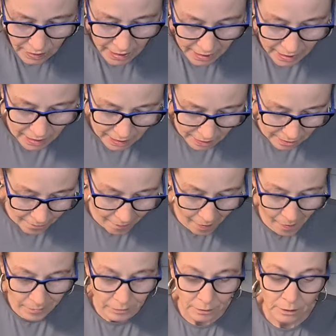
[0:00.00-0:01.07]
here,
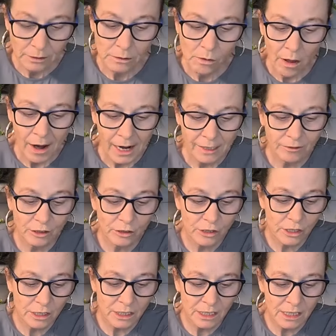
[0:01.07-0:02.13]
I've gone
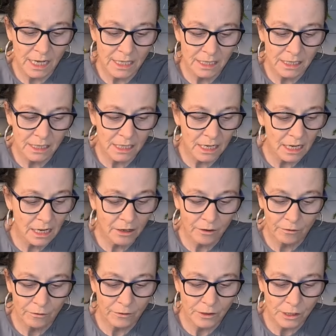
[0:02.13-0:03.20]
to the center,
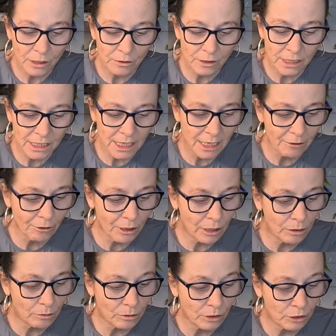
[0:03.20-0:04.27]
so
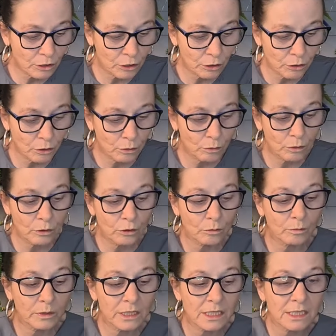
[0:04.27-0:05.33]
0 to
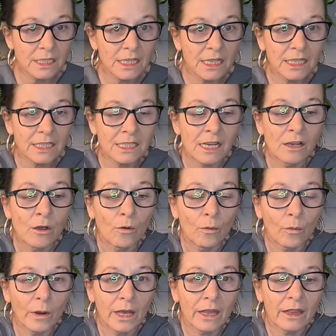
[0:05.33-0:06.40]
number 6,
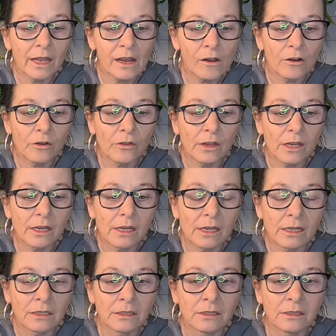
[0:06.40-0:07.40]
where they are there.